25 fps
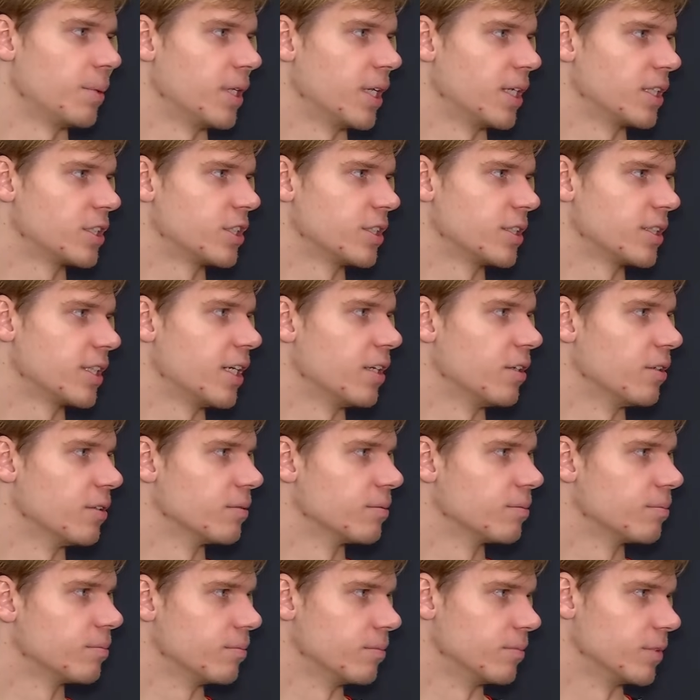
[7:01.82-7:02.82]
I mean, that's just
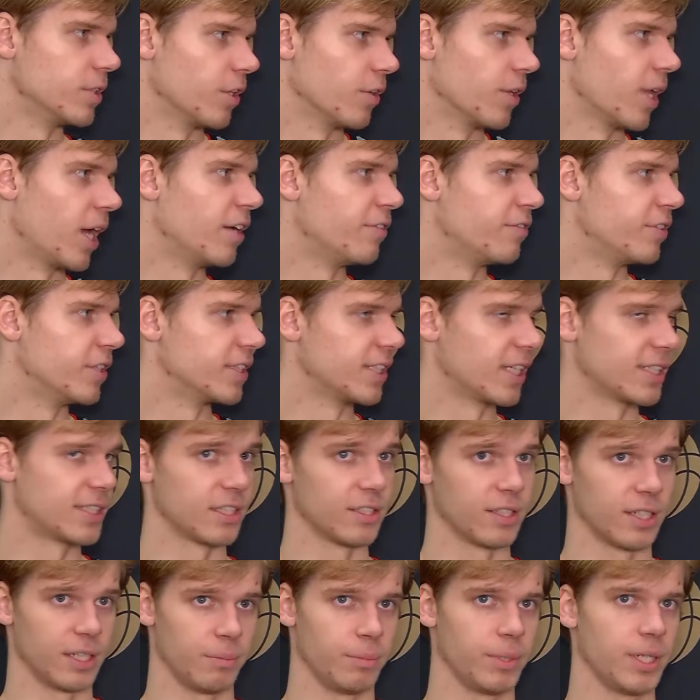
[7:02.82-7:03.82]
how, you know, life is. That's
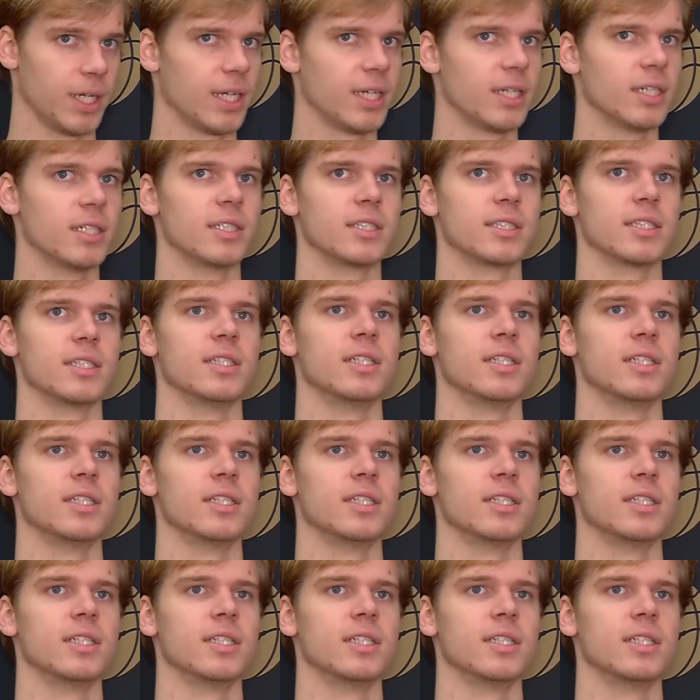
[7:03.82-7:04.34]
how the NBA is.